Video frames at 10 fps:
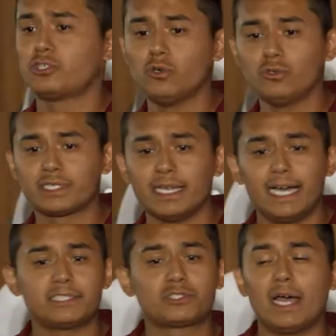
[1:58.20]
choose.
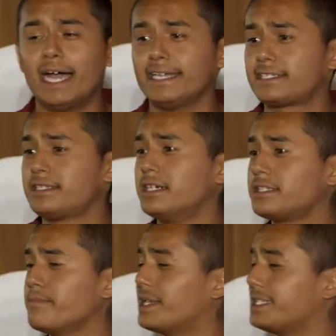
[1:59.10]
I tried, it's
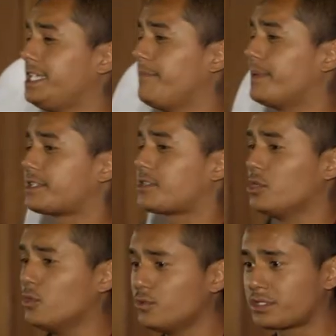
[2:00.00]
nothing but a cheap
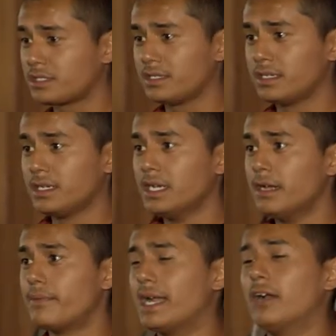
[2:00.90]
excuse.
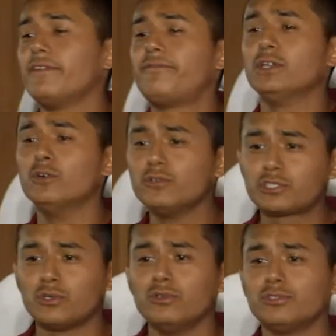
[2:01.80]
But I refuse to